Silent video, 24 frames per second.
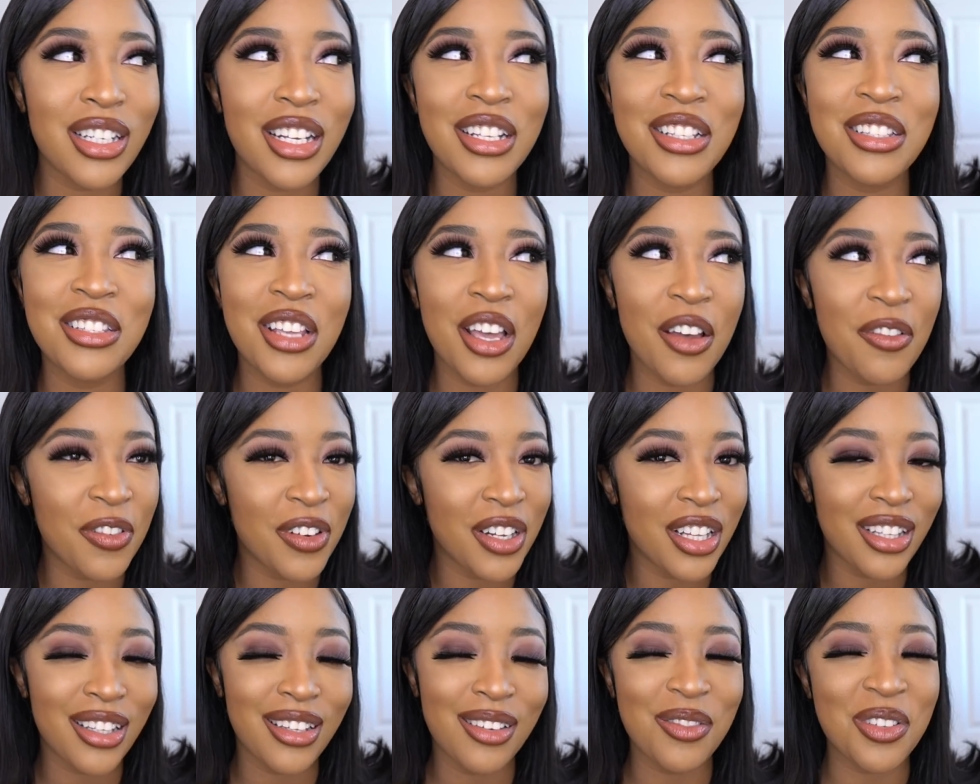It
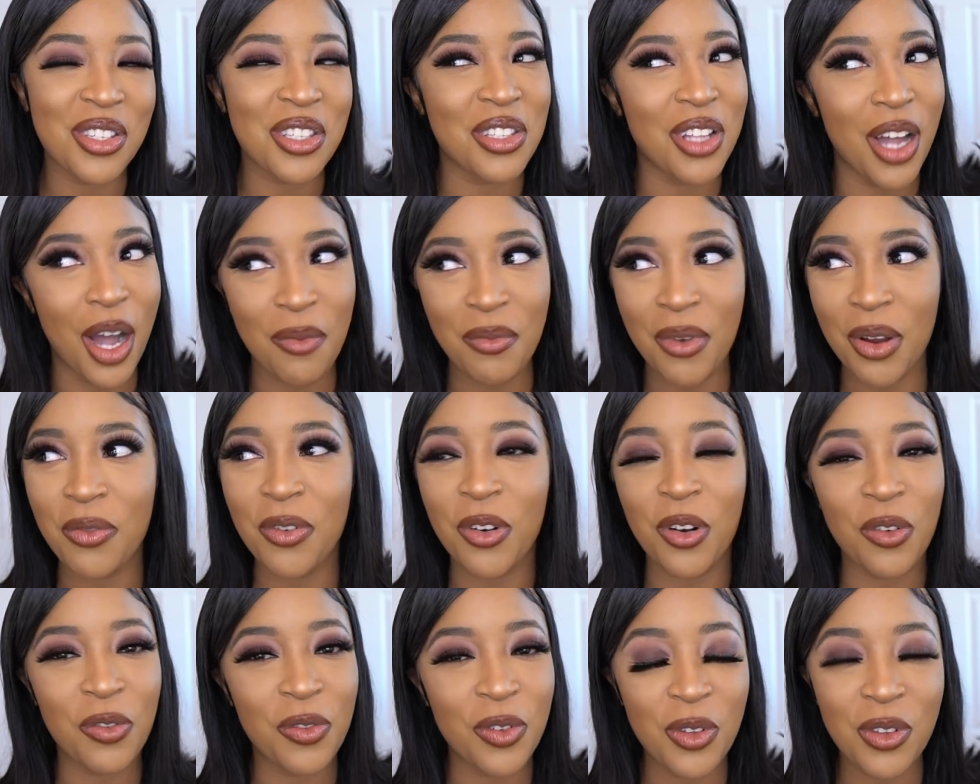definitely was not my
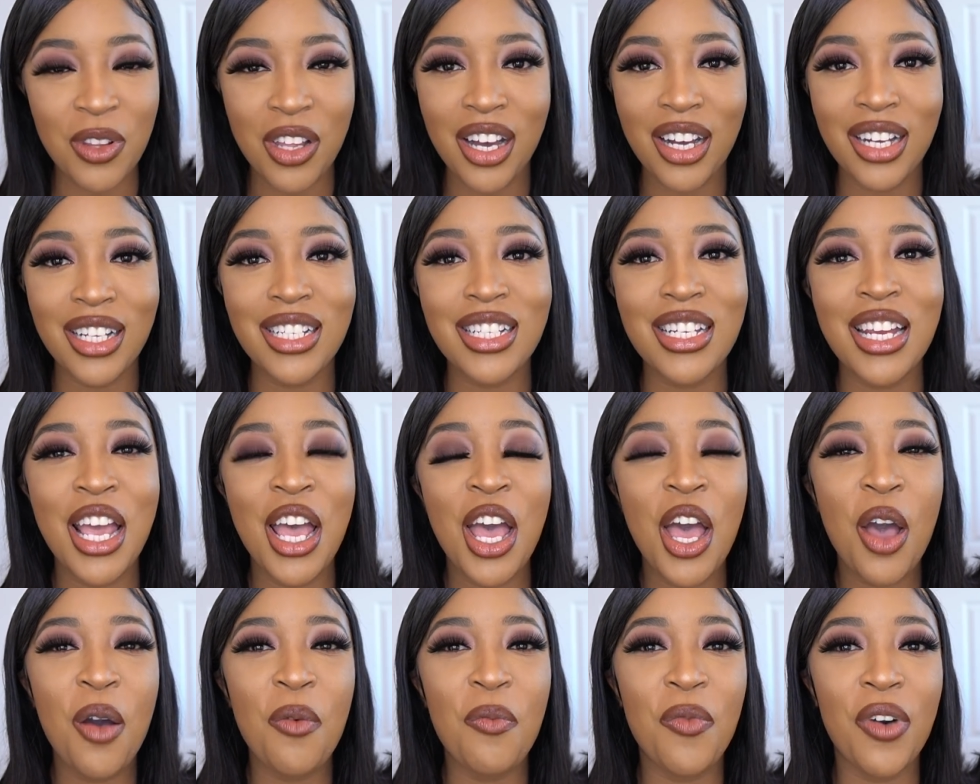perfume launch,
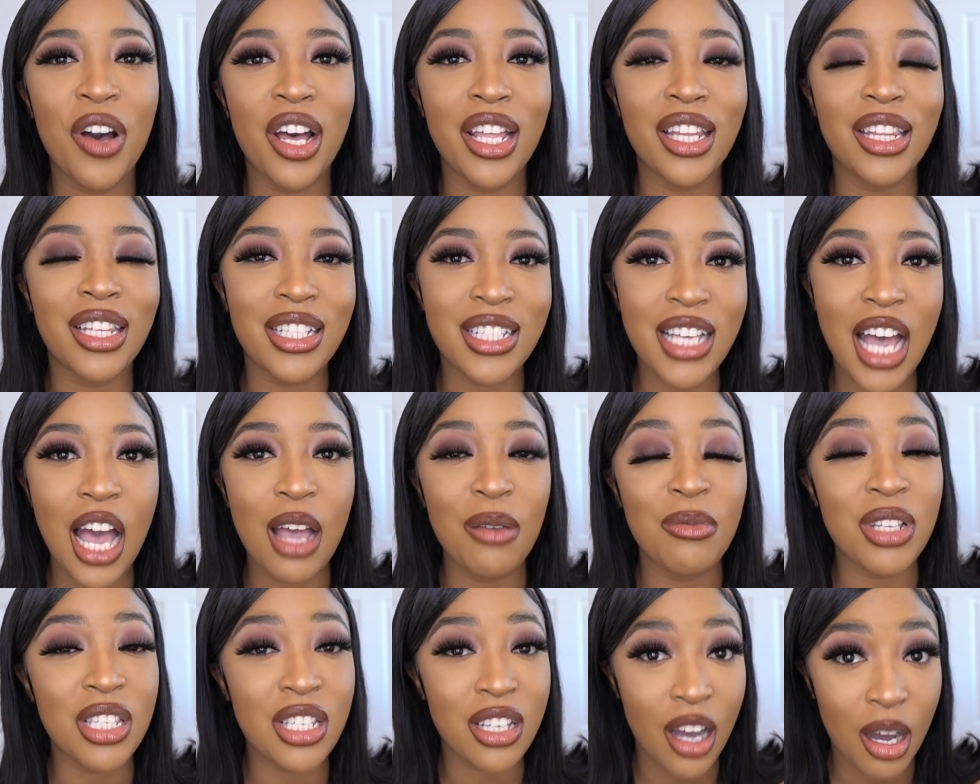but the
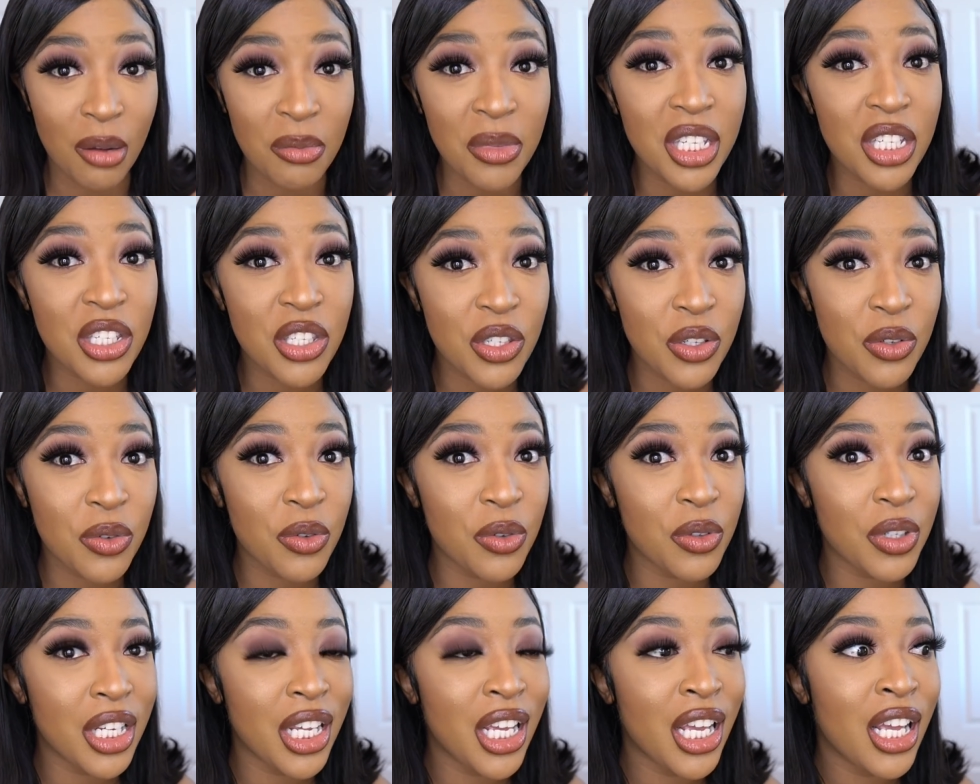time is coming
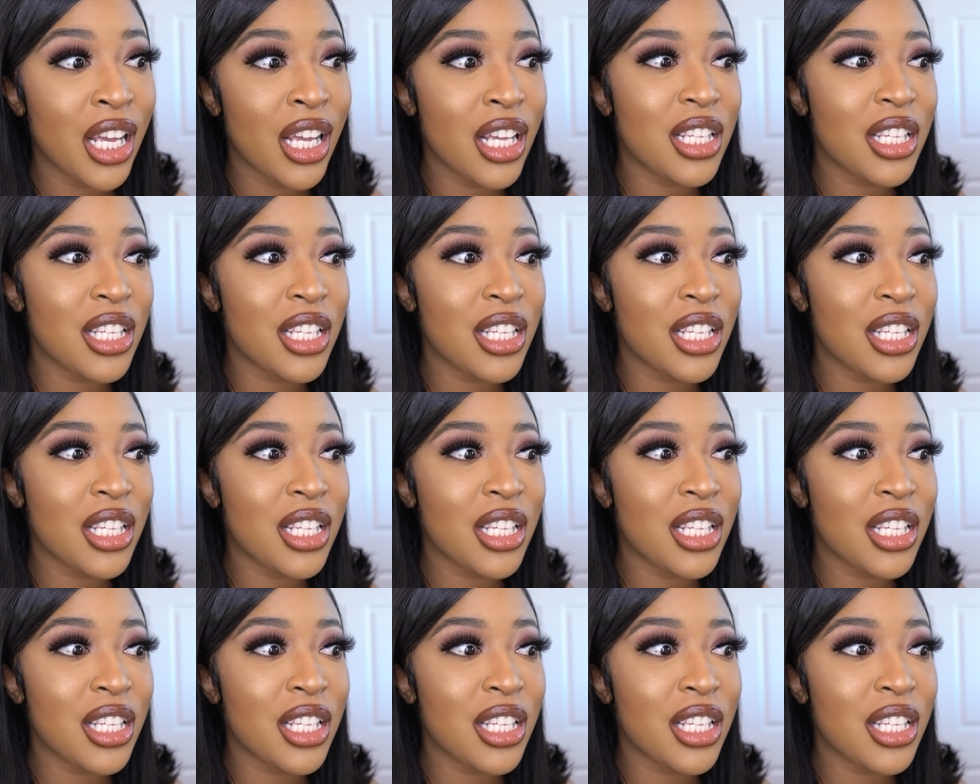soon.